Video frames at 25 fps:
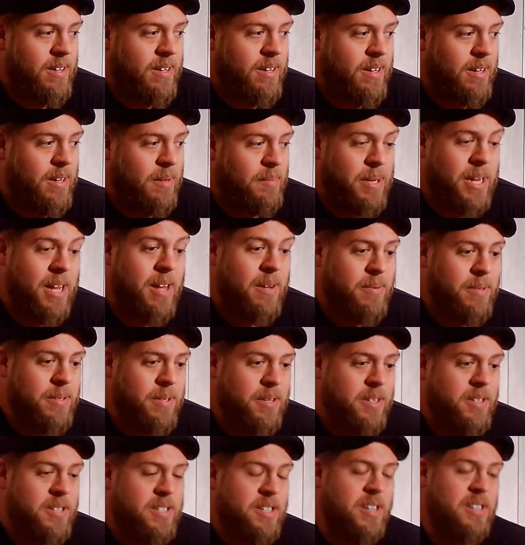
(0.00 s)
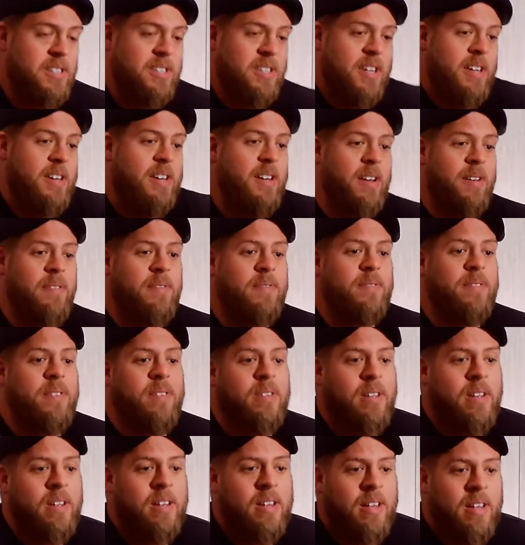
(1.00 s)
But yeah, since then I've
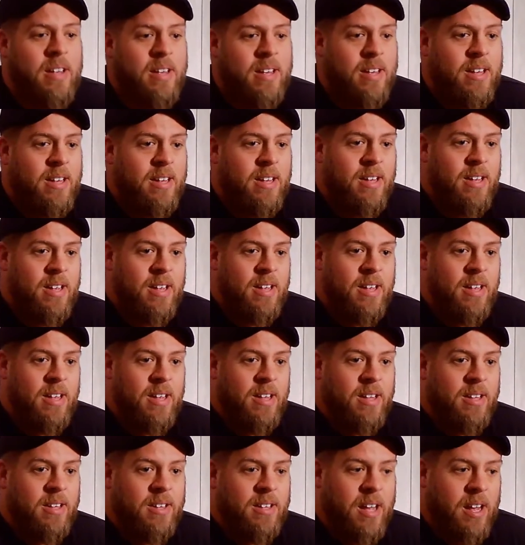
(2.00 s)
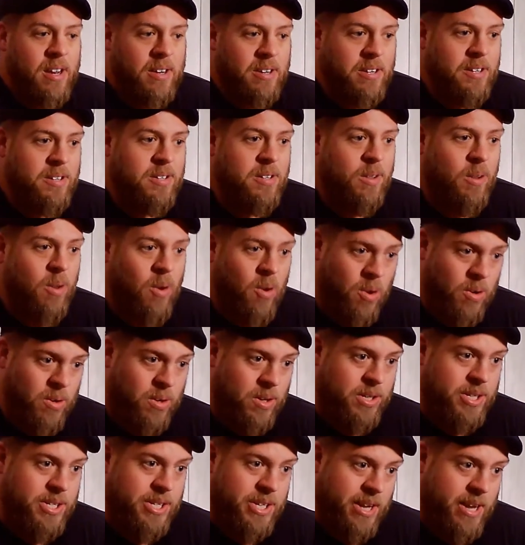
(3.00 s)
gotten into
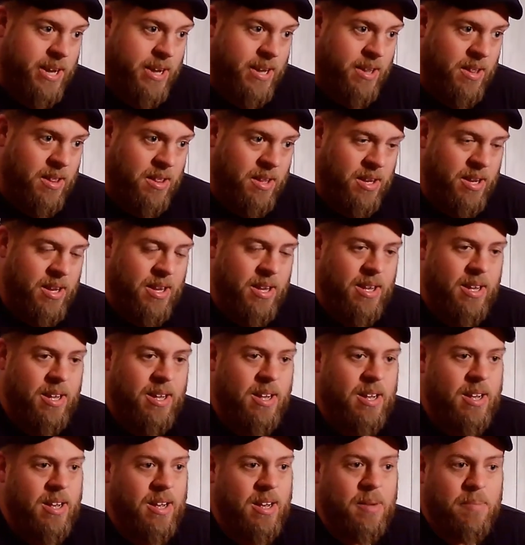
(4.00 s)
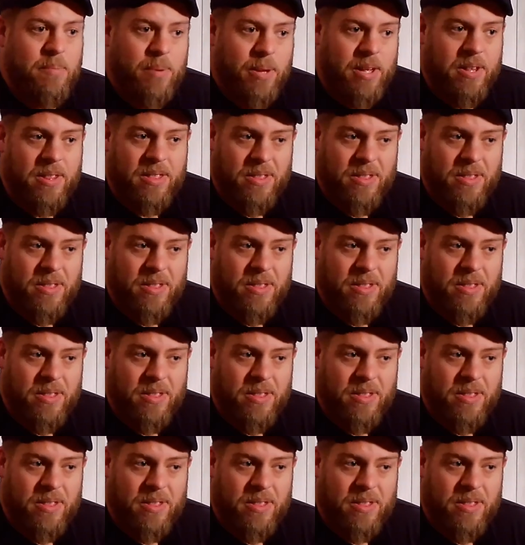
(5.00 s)
longer scale. I play